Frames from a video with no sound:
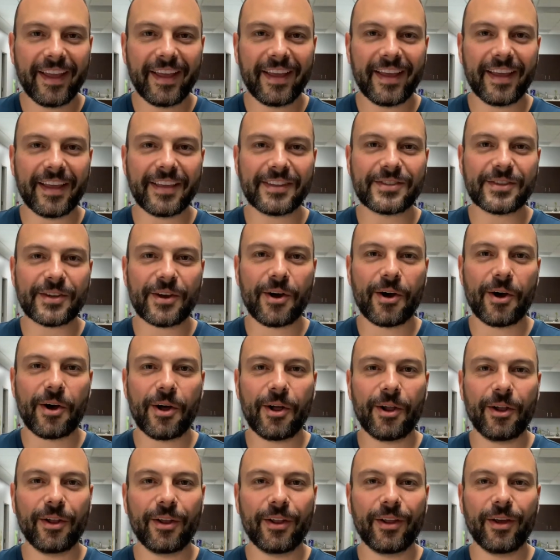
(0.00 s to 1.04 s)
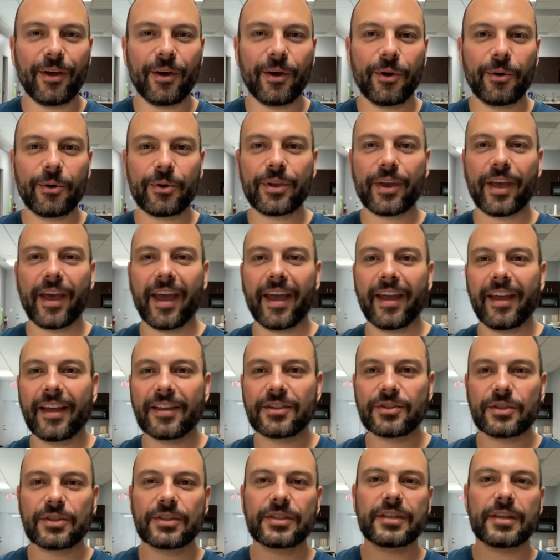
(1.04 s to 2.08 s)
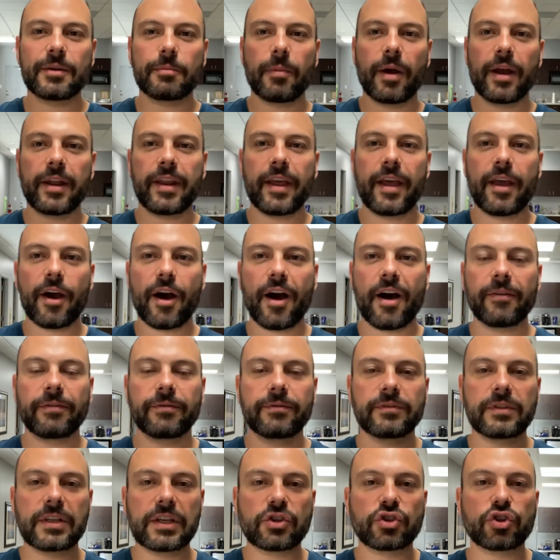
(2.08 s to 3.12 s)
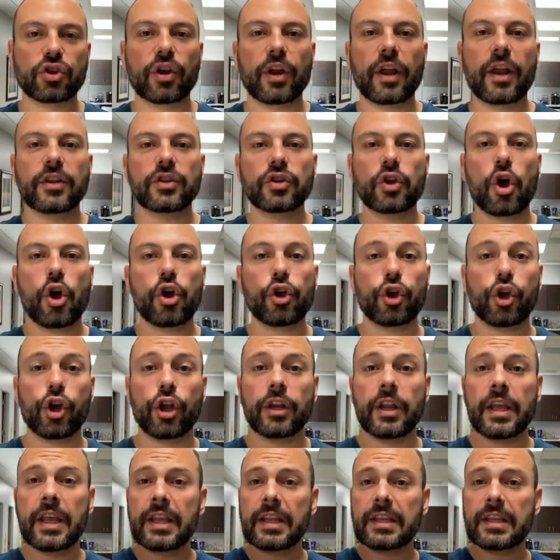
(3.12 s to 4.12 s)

It's all okay. As you can see, my day off t-shirt, it's all good.